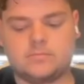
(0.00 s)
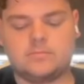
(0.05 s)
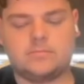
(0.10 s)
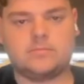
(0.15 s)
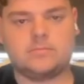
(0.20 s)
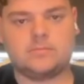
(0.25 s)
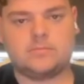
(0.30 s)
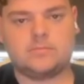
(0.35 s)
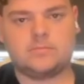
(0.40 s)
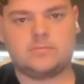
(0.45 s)

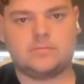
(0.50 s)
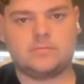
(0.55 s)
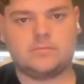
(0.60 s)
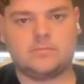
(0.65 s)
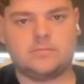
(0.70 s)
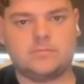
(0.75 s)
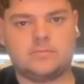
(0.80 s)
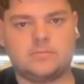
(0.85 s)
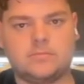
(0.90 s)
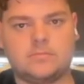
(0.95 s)

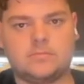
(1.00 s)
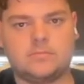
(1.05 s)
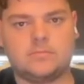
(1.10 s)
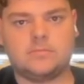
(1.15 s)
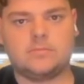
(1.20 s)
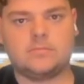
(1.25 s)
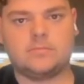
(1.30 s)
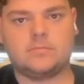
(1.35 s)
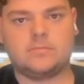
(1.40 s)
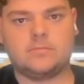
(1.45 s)

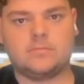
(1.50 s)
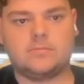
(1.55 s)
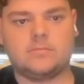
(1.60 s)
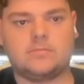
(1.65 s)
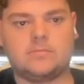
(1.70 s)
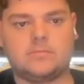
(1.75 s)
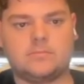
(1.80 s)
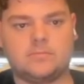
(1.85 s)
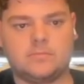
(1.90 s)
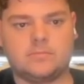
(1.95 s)

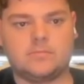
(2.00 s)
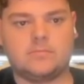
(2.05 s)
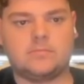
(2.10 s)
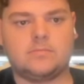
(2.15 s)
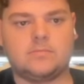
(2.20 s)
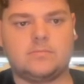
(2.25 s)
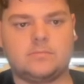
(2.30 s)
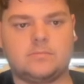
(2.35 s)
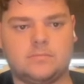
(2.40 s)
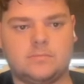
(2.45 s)

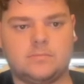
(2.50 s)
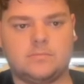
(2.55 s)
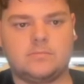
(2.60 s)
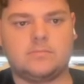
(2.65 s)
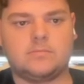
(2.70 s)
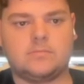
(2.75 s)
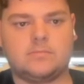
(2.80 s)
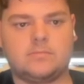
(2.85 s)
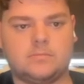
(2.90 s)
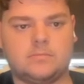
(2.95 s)

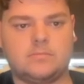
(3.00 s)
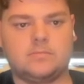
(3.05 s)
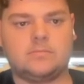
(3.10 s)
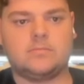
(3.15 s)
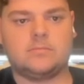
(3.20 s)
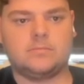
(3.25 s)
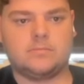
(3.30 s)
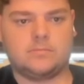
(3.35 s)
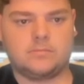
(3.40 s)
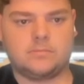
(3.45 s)

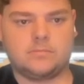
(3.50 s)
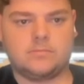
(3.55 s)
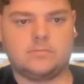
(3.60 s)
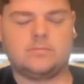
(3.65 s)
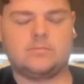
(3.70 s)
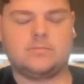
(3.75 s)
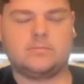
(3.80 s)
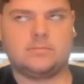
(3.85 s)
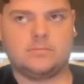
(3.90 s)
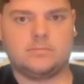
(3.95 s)

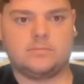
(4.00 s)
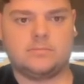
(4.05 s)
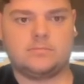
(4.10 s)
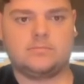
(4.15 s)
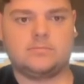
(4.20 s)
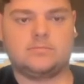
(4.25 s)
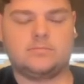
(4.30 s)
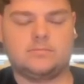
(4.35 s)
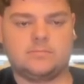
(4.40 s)
(silent)